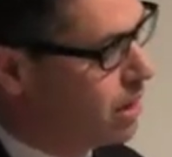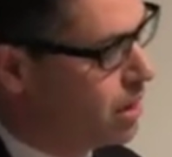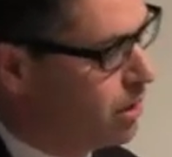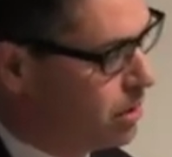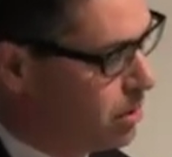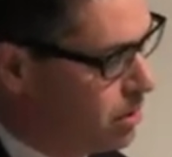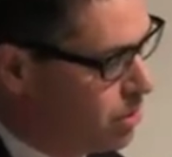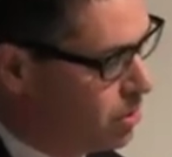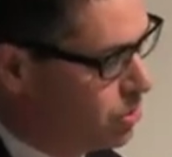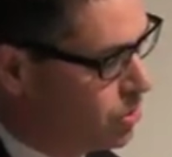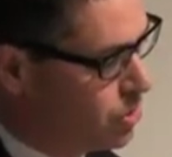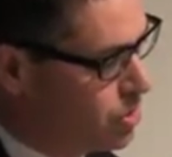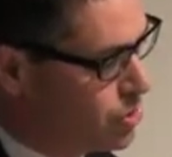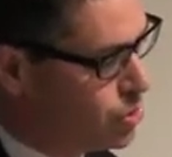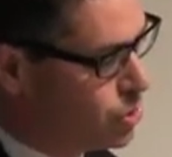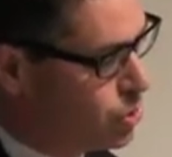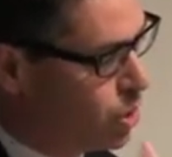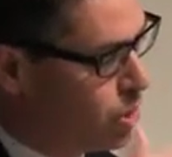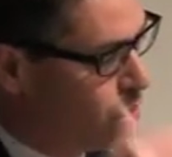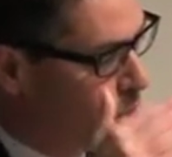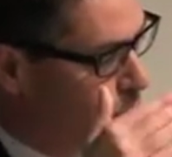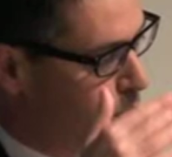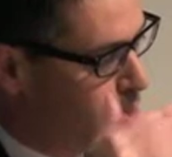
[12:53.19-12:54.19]
and, a
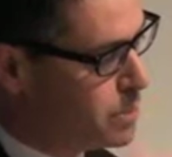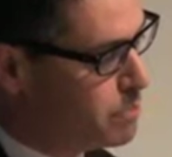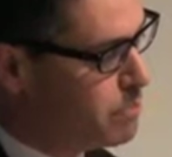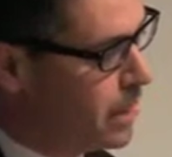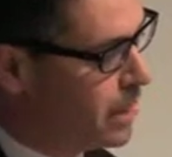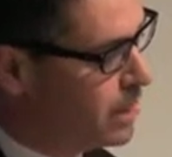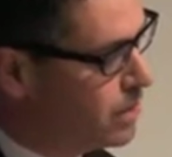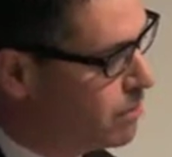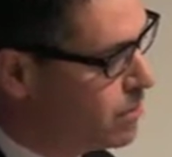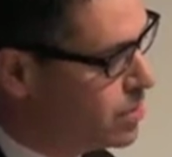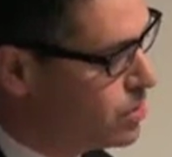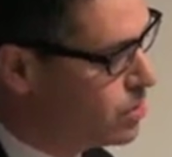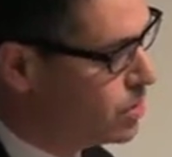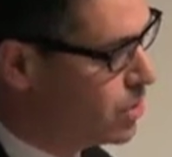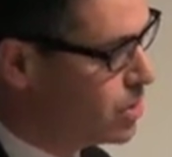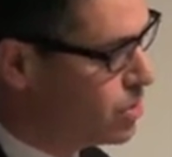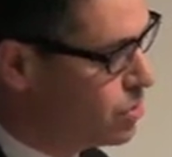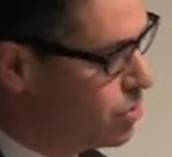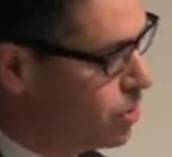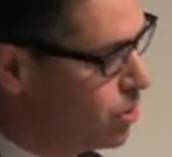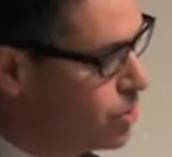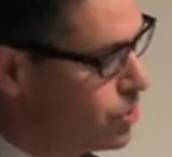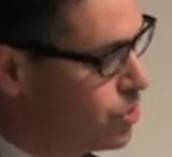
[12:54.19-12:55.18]
historical perspective is,
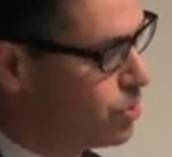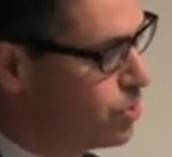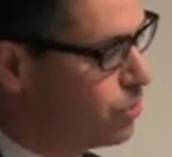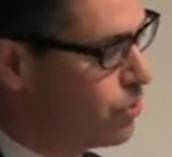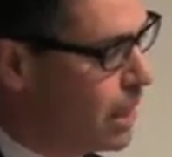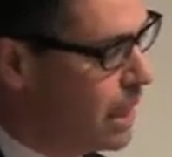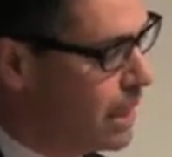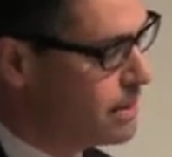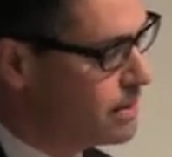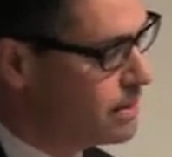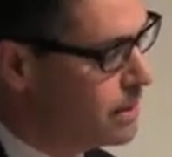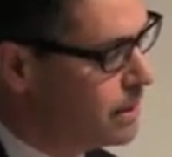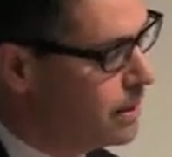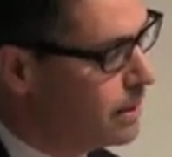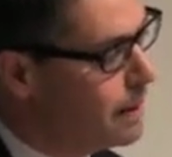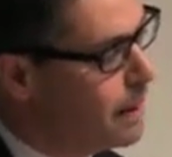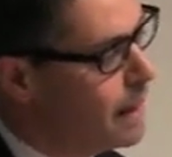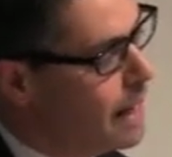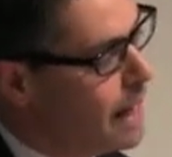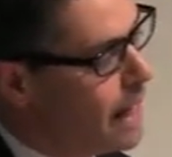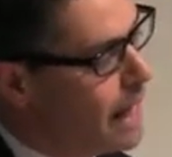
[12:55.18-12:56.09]
is also rising.